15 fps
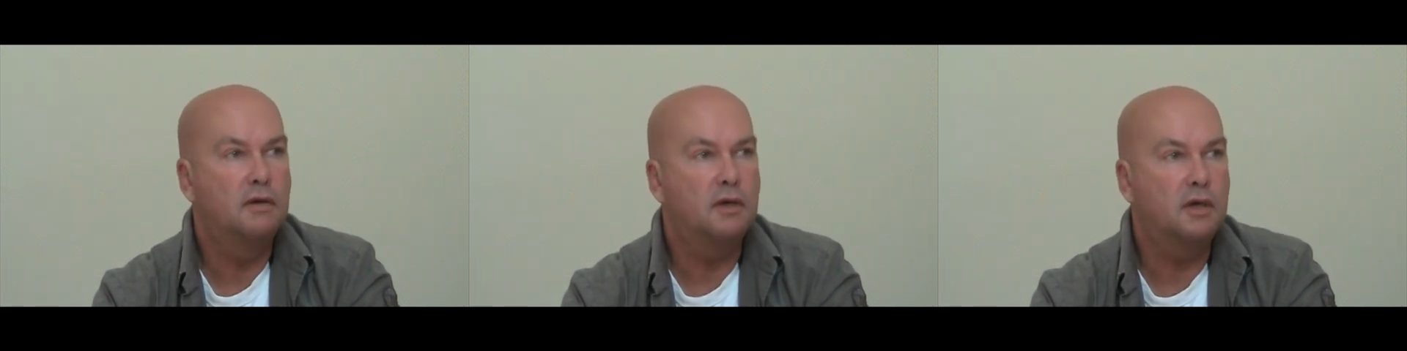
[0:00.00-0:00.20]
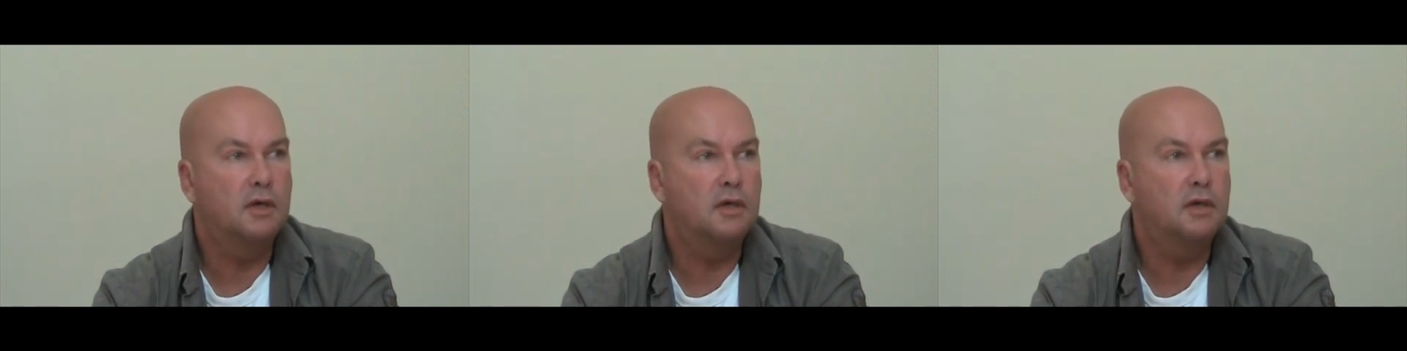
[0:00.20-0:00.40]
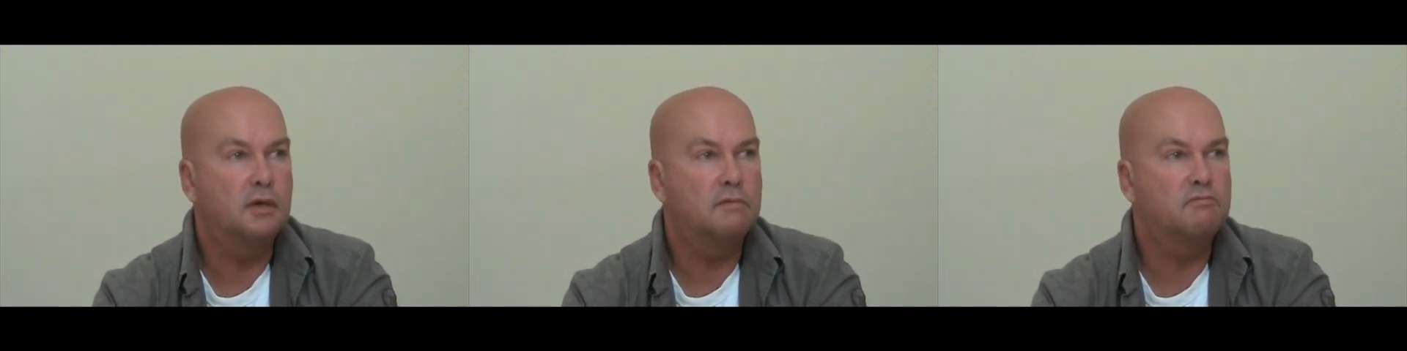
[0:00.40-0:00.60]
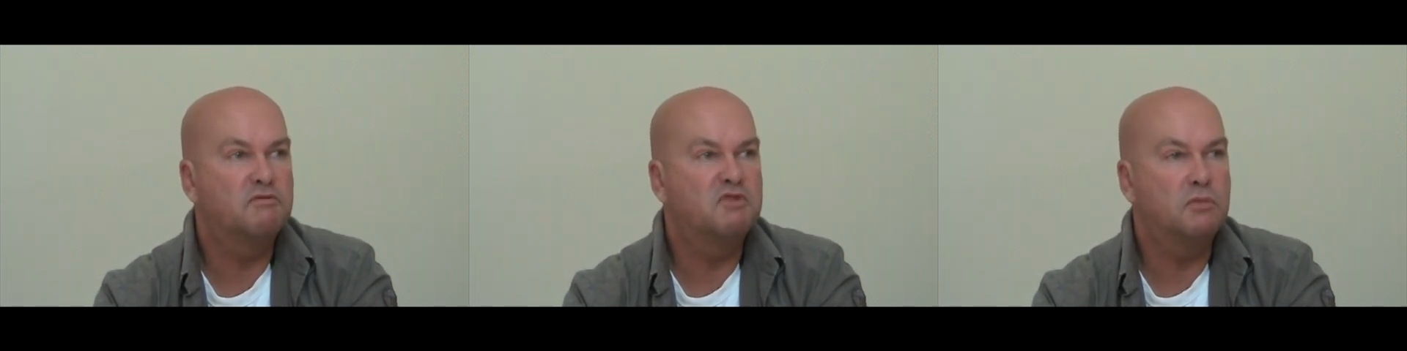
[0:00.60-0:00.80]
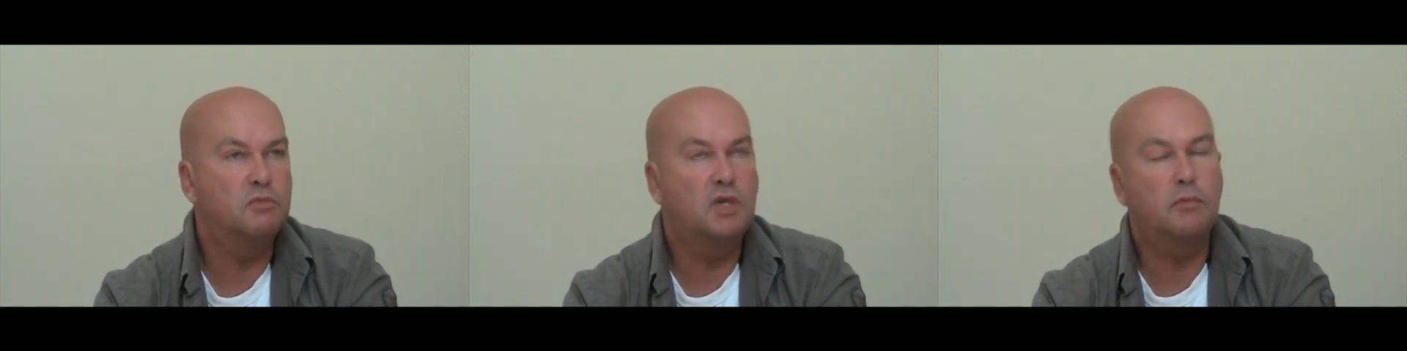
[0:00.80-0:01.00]

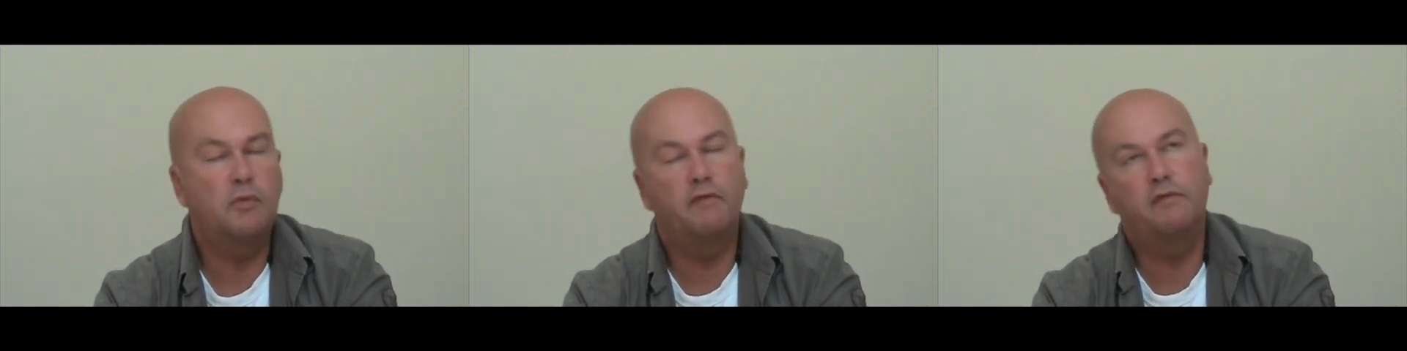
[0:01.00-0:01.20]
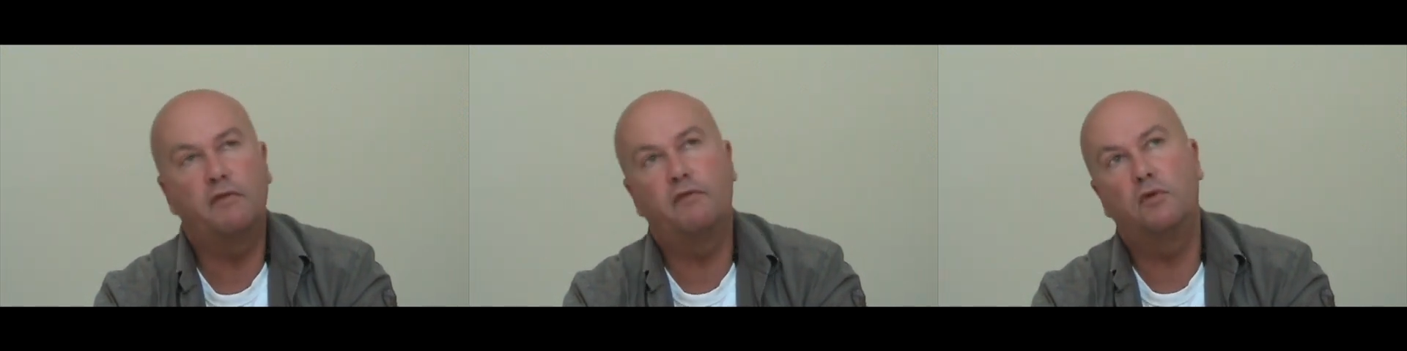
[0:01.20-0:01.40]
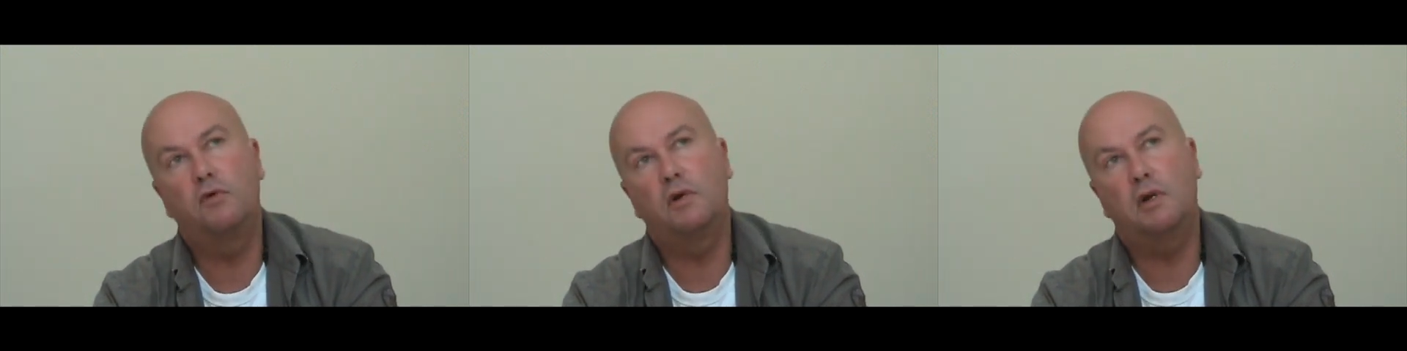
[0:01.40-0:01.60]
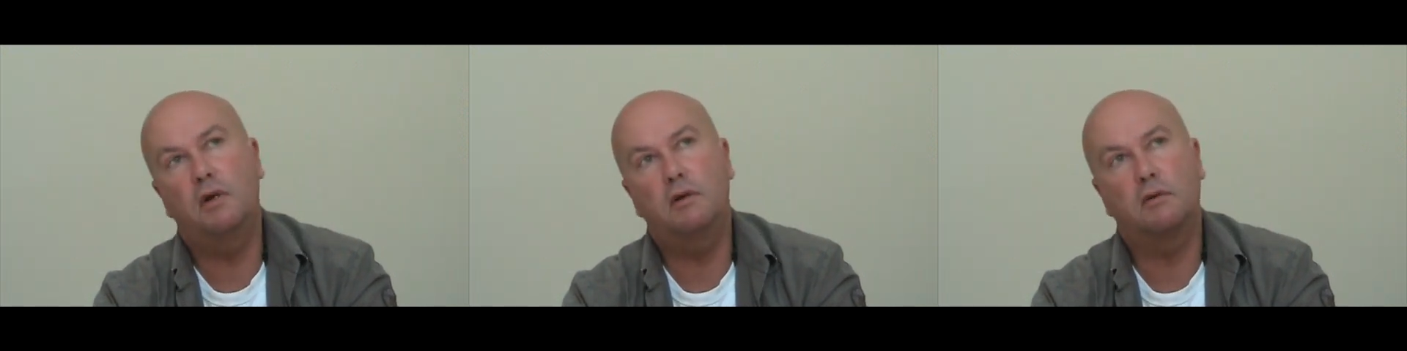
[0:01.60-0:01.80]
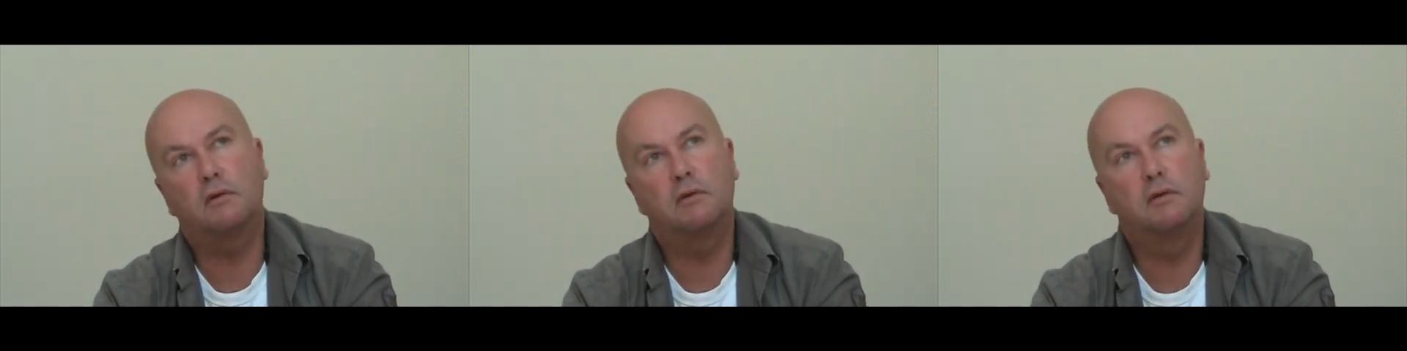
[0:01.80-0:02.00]
sometime after 4
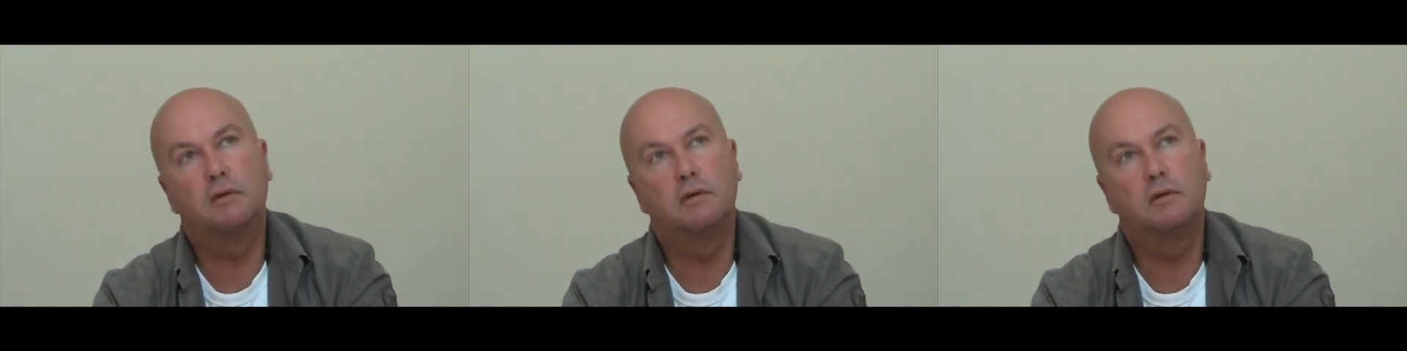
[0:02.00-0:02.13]
o'clock.